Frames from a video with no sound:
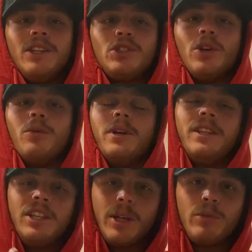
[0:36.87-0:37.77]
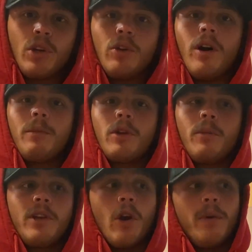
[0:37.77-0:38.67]
So, in this episode, I'm going to
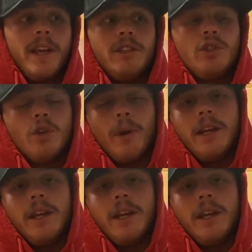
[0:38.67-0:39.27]
be going into